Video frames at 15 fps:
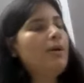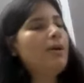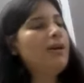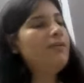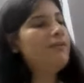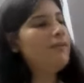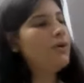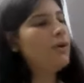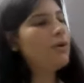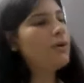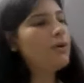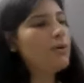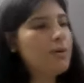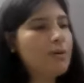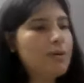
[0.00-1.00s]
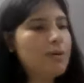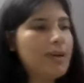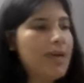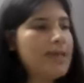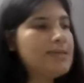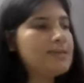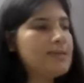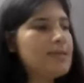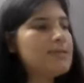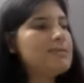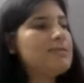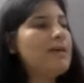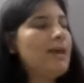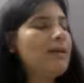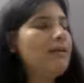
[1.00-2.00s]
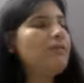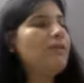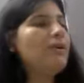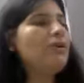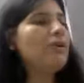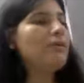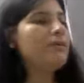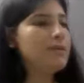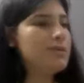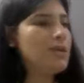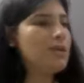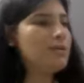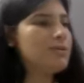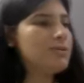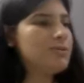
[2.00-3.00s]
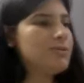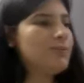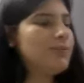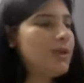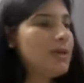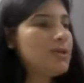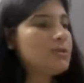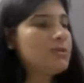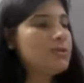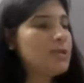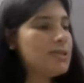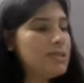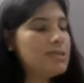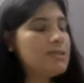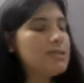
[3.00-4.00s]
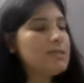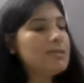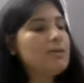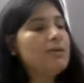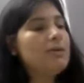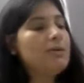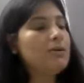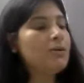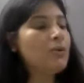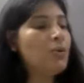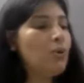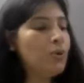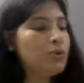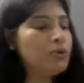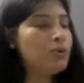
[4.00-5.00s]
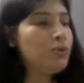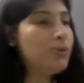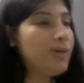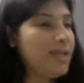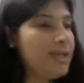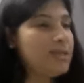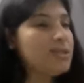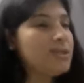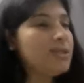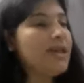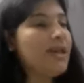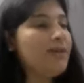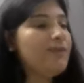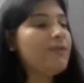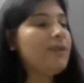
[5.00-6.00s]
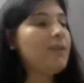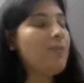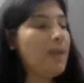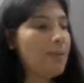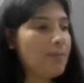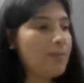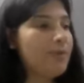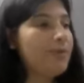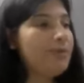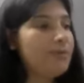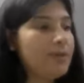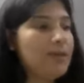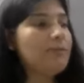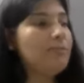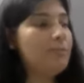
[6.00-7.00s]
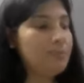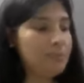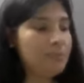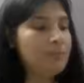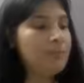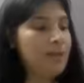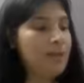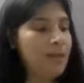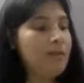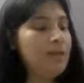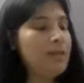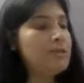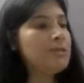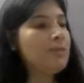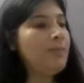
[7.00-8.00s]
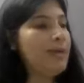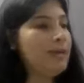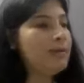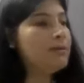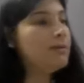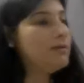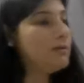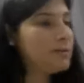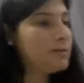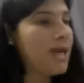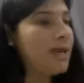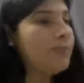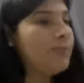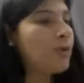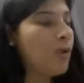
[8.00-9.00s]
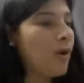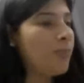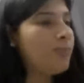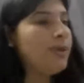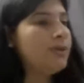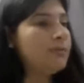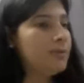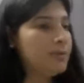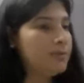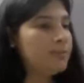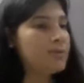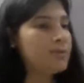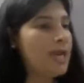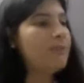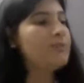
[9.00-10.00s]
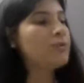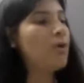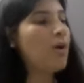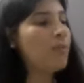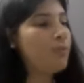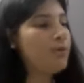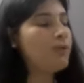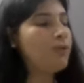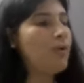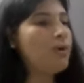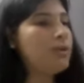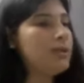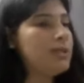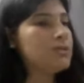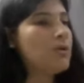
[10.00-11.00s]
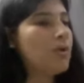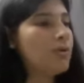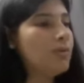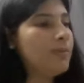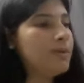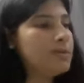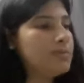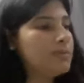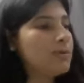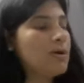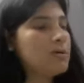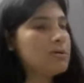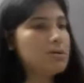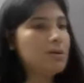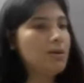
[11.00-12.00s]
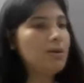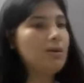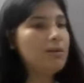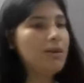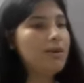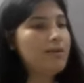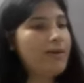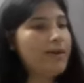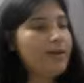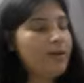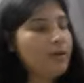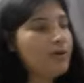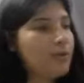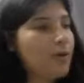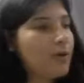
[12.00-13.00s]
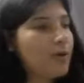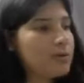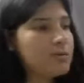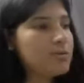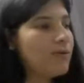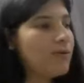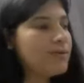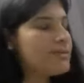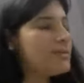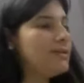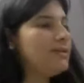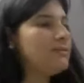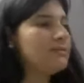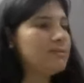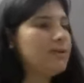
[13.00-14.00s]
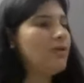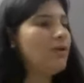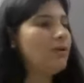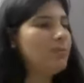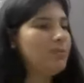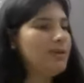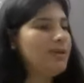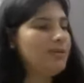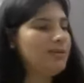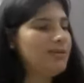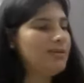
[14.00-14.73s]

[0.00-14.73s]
if your case is there in front of the judge. So judges go through each and every paper. They need a medical typed copy, the typed copy of all these documents, because the handwriting of doctors obviously cannot be